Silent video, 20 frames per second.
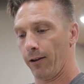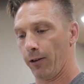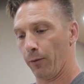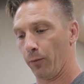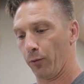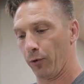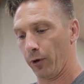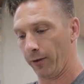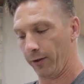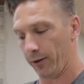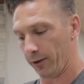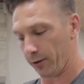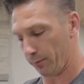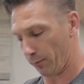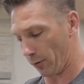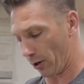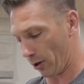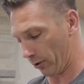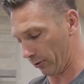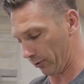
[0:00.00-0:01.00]
the previous
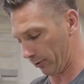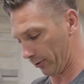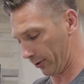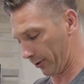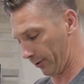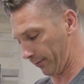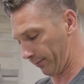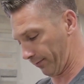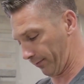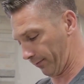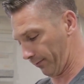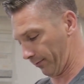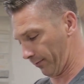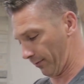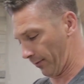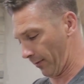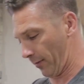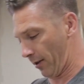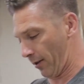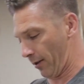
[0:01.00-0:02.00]
models.
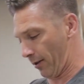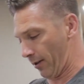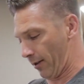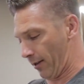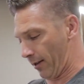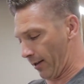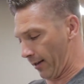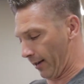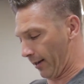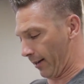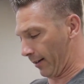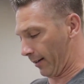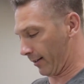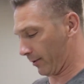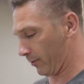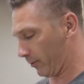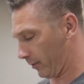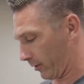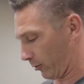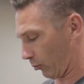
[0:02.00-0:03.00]
Again,
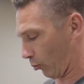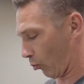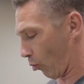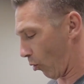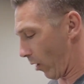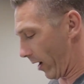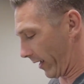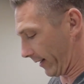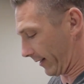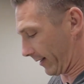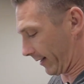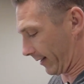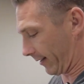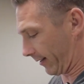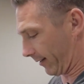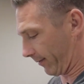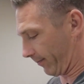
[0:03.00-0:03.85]
this one is white.